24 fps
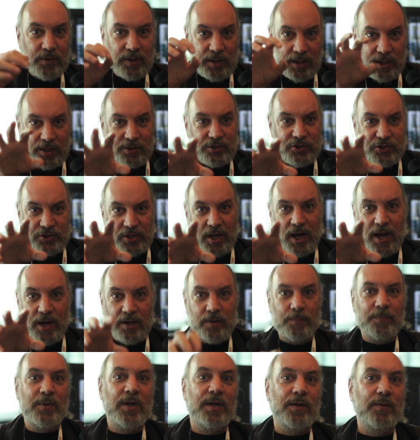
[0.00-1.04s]
inside
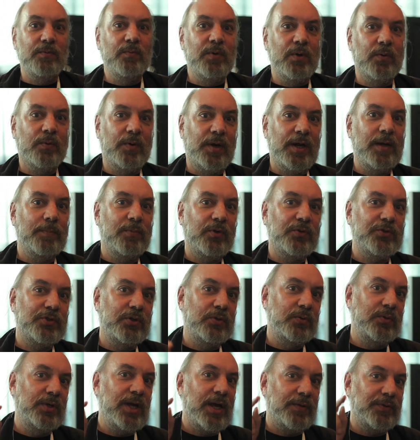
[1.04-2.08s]
a bit, and we were able
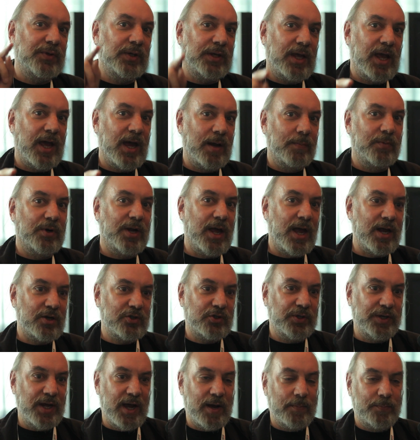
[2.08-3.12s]
to get the camera to
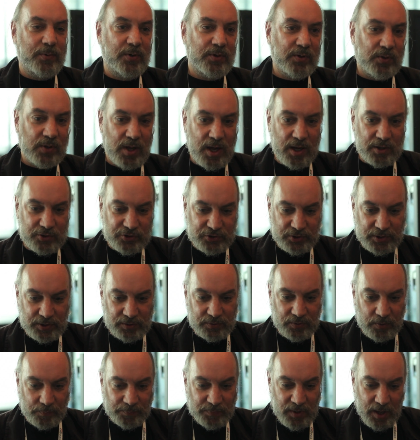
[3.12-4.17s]
actually output a log
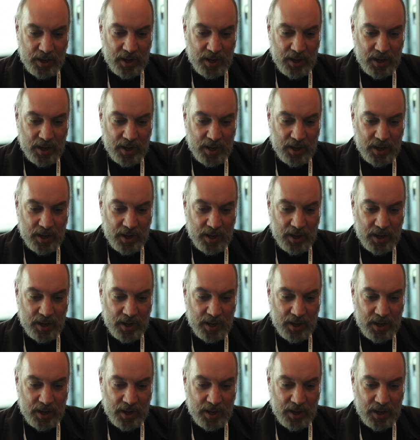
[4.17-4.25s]
signal.